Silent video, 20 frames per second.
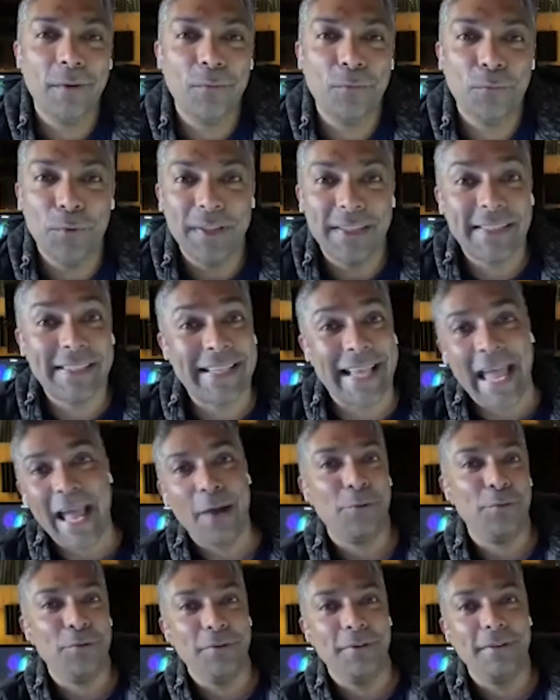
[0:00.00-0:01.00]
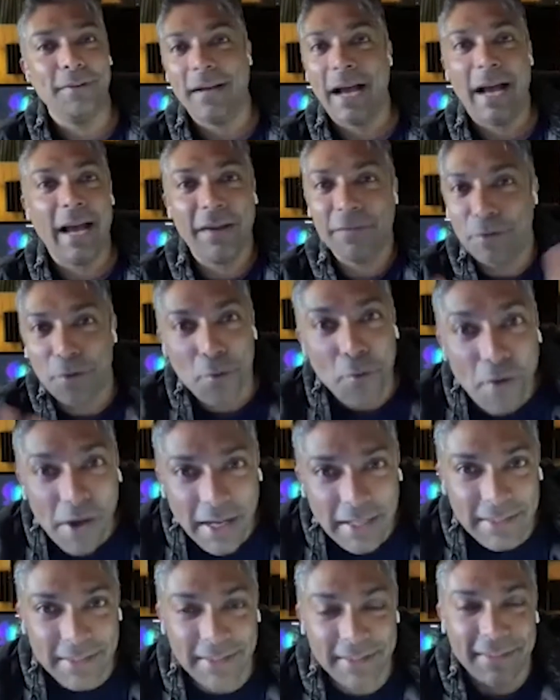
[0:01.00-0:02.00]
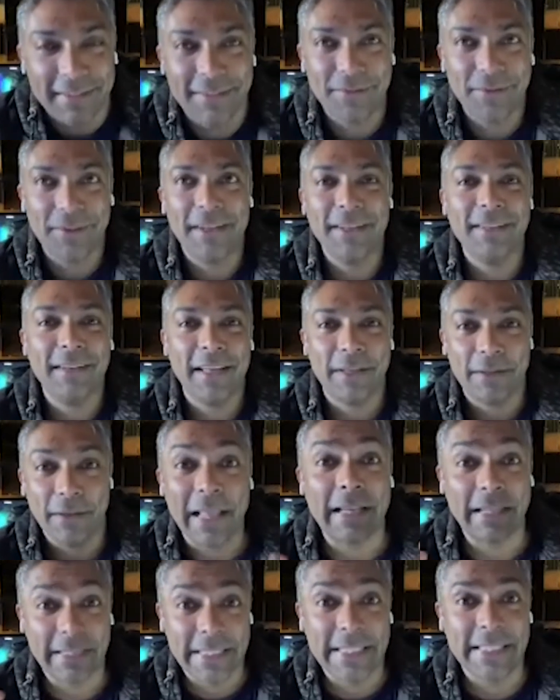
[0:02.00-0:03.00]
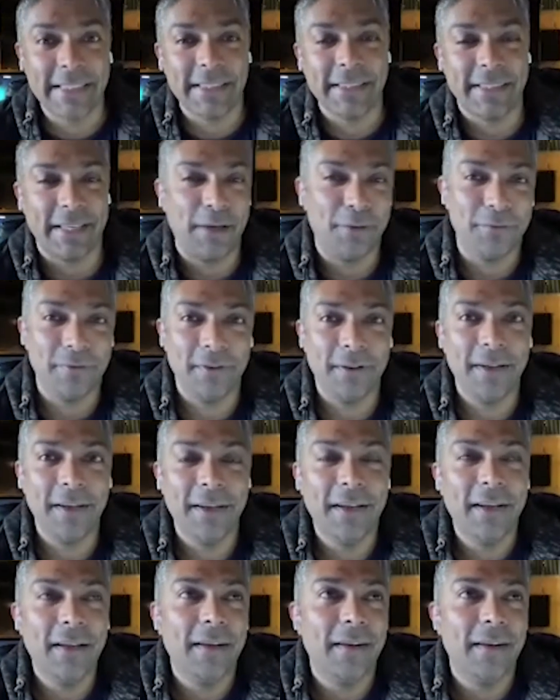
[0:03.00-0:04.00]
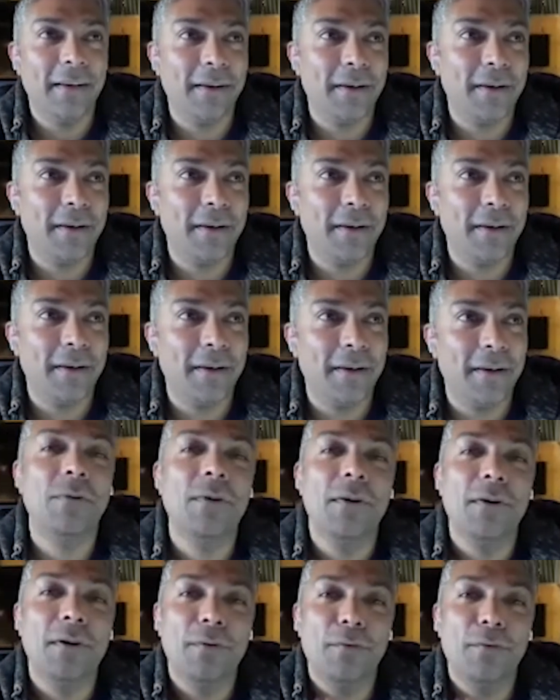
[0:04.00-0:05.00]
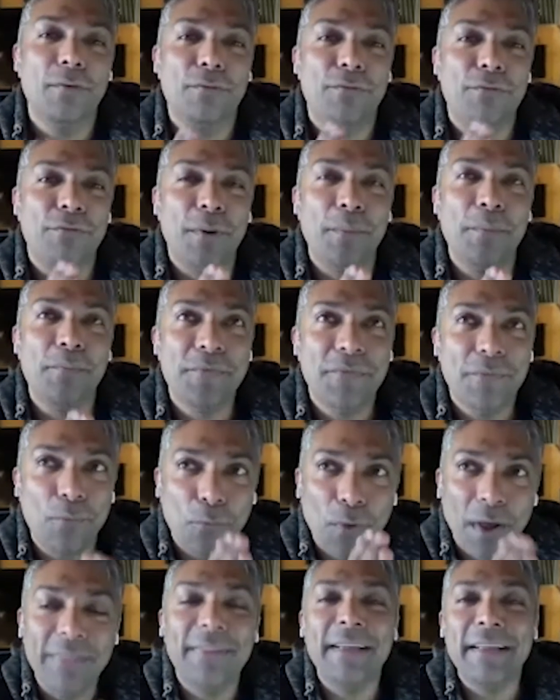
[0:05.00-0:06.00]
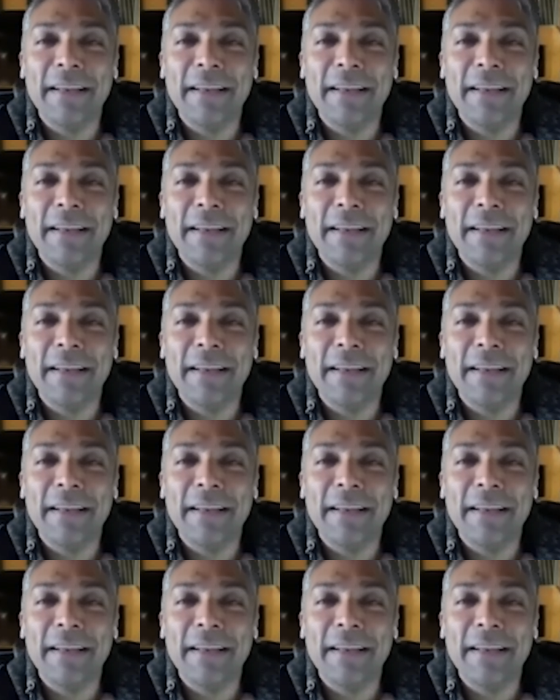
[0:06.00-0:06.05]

with sound? I had no idea, right? Like decent sound. So from one thing